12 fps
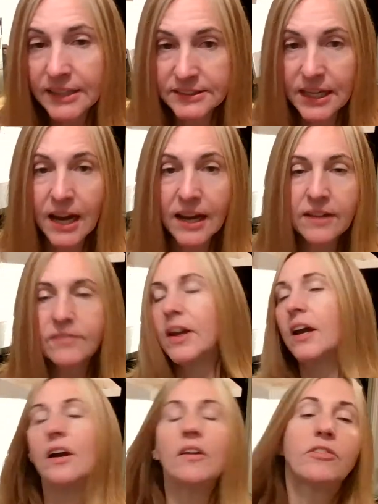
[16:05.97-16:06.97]
Yes, I have
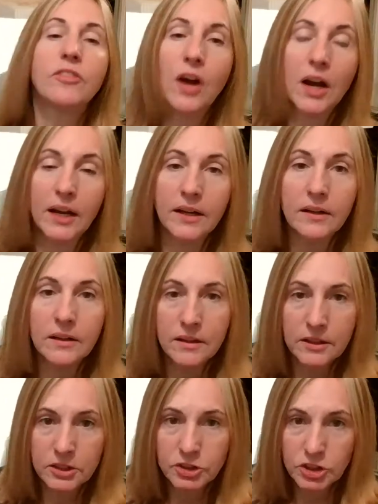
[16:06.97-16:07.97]
air fried
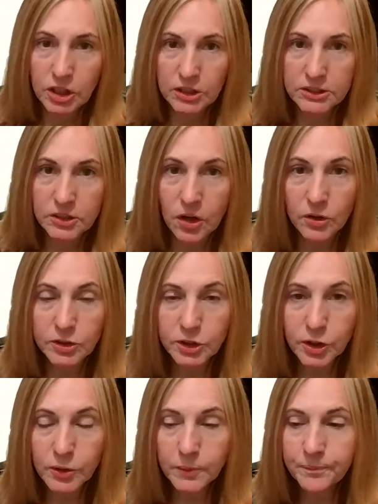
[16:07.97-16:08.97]
chunks
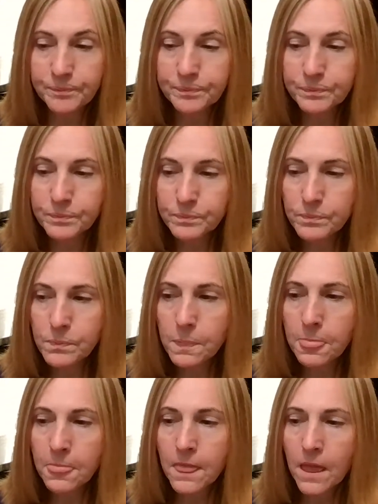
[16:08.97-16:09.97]
also,
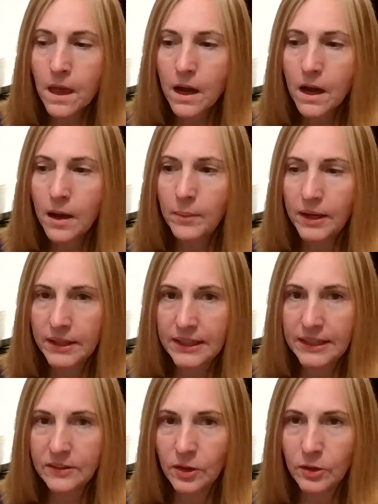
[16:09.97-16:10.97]
and
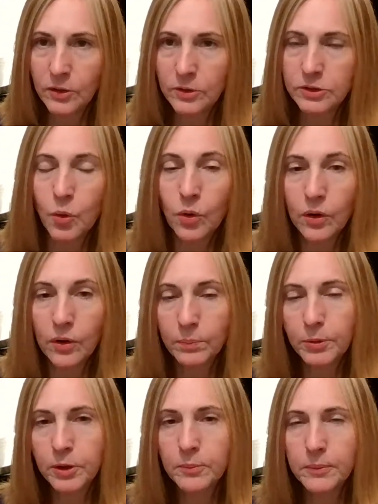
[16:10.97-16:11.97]
eat those or
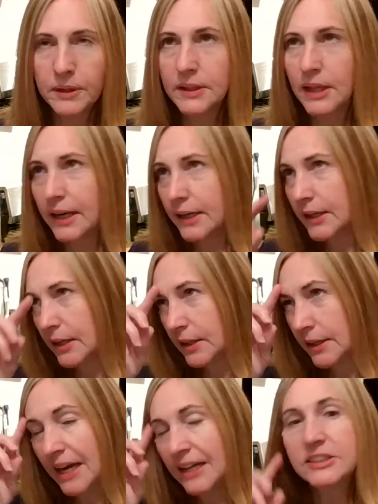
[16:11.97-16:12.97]
put them in like
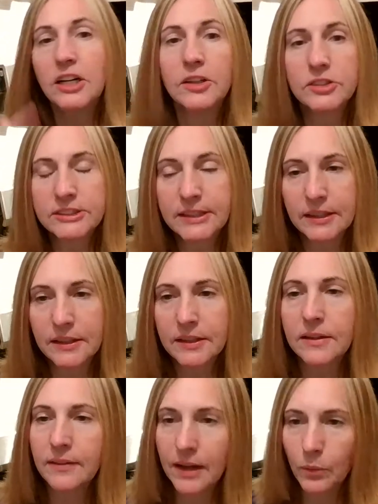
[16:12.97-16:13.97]
a cast iron
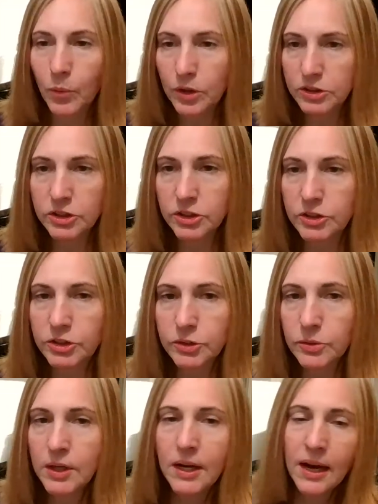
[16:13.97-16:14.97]
skillet. That works good
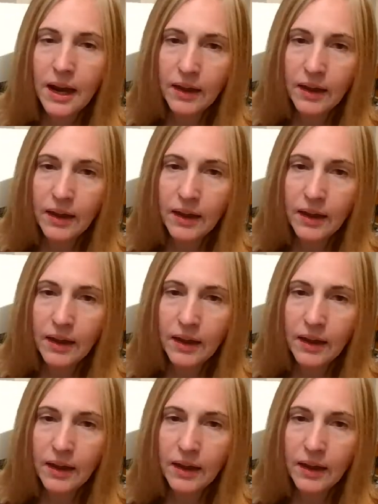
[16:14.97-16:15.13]
too.